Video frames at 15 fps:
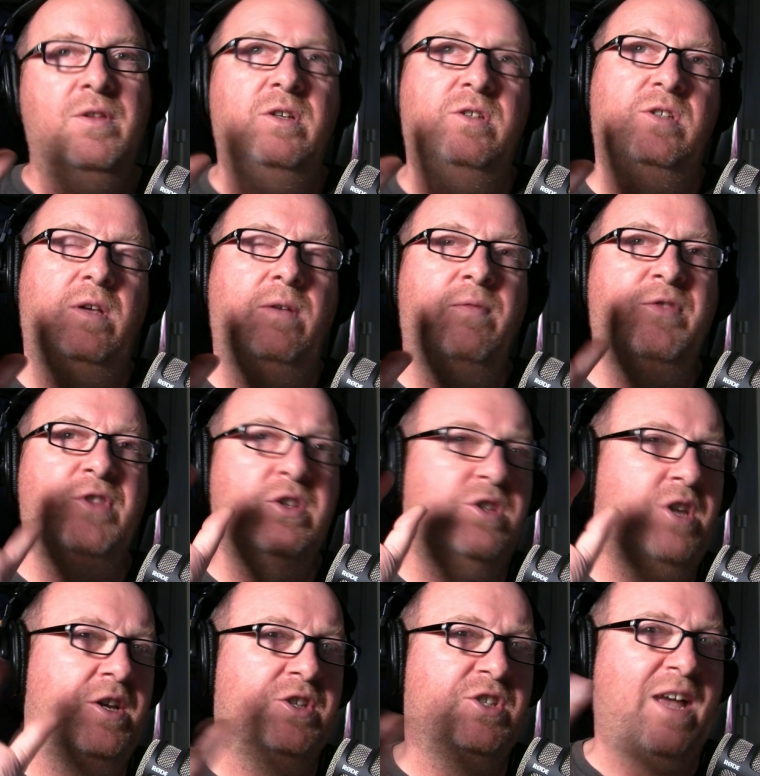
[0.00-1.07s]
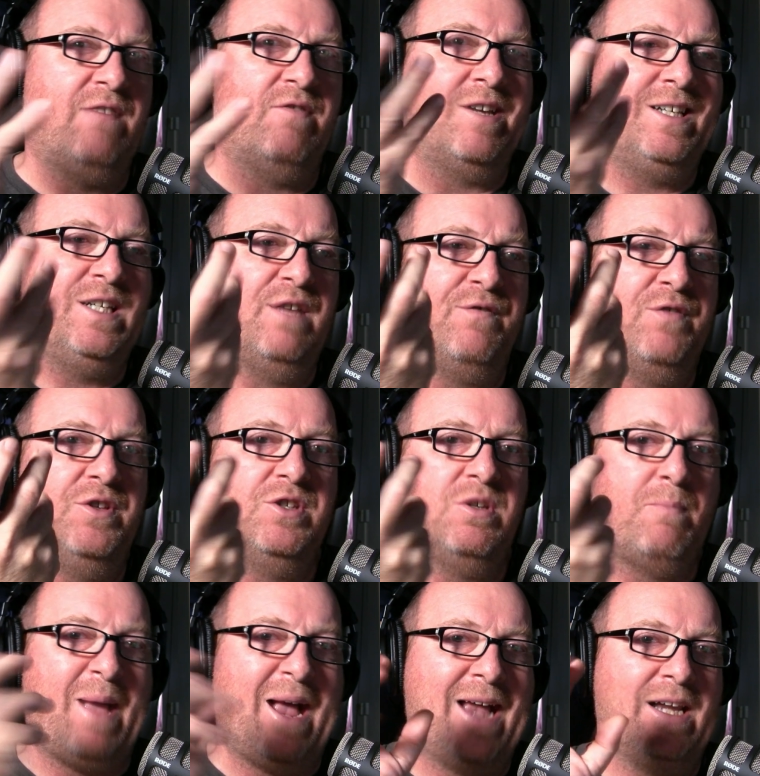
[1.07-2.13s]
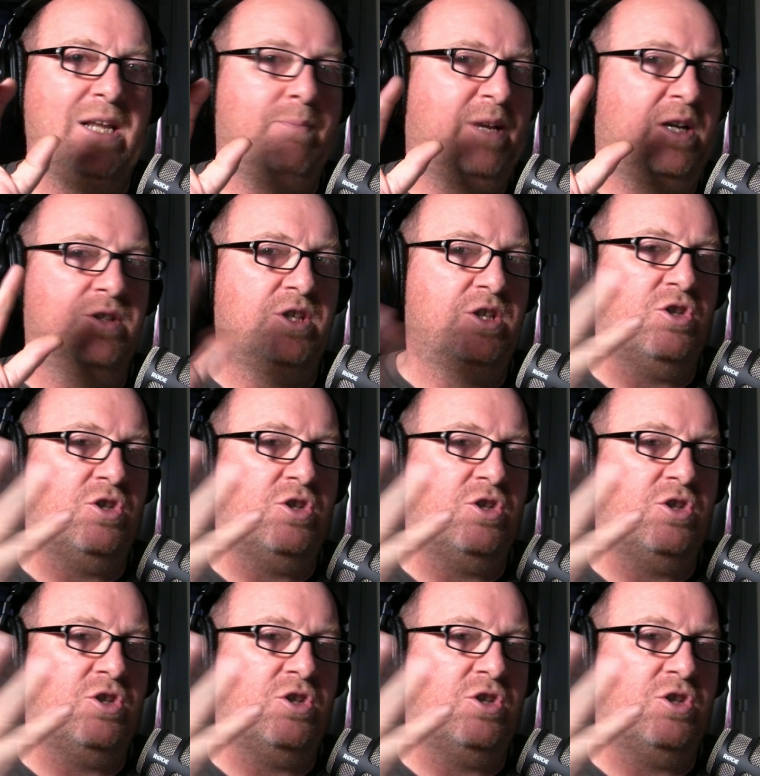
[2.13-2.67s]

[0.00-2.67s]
that's that's going to sound very different to panning because